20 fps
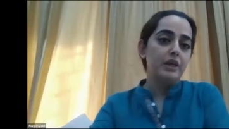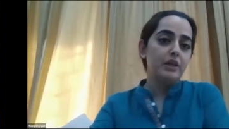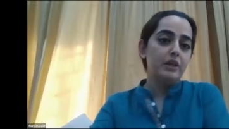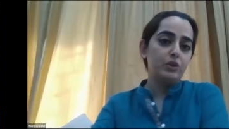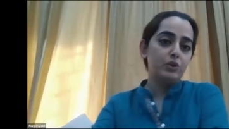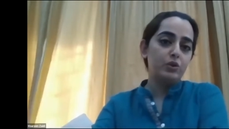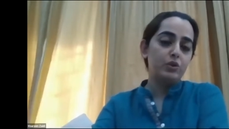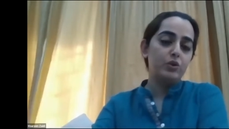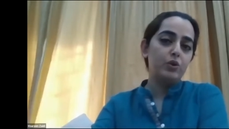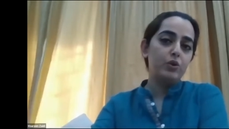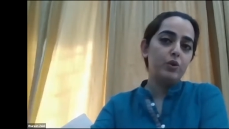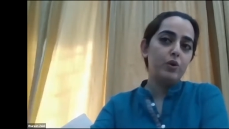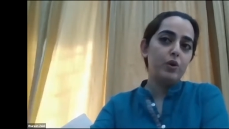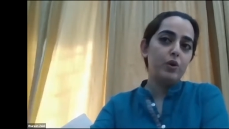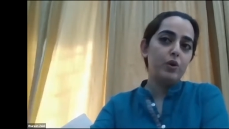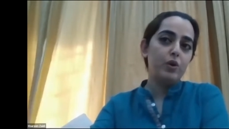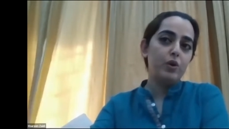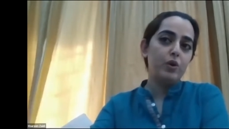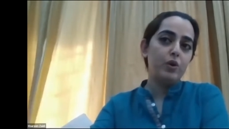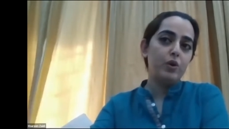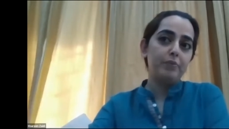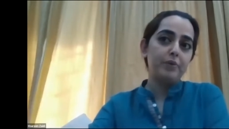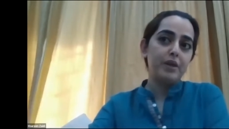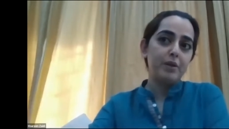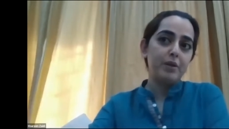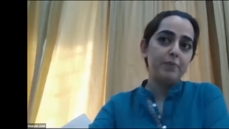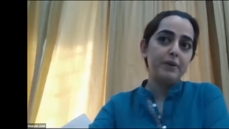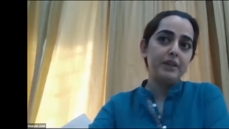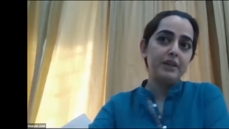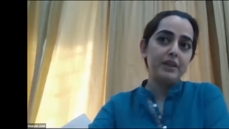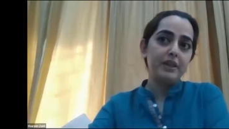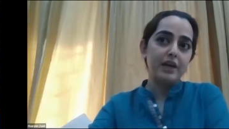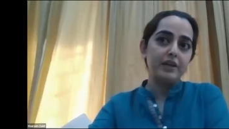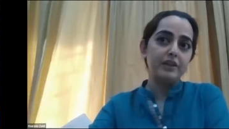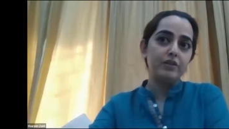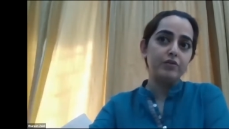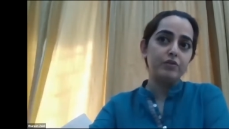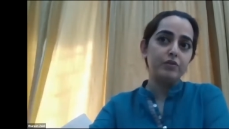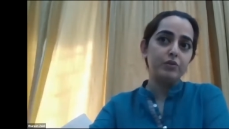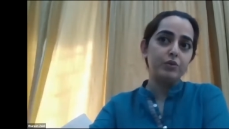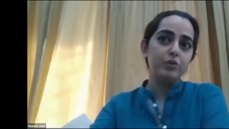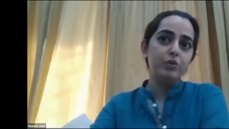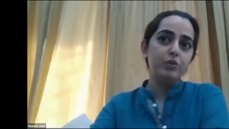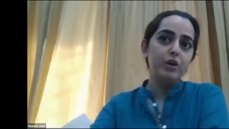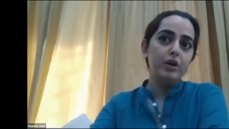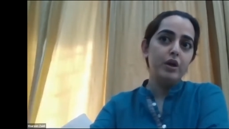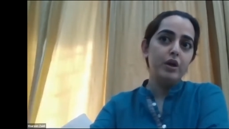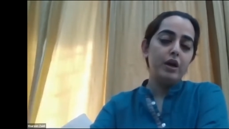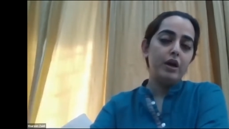so um, keeping that in view